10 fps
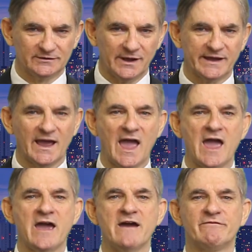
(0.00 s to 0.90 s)
like
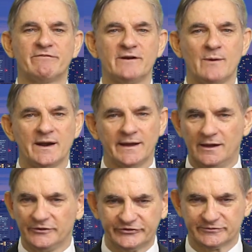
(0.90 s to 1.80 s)
everyone
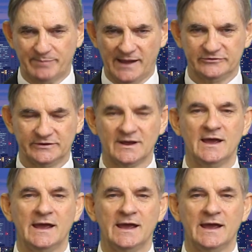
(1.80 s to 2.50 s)
else's budget,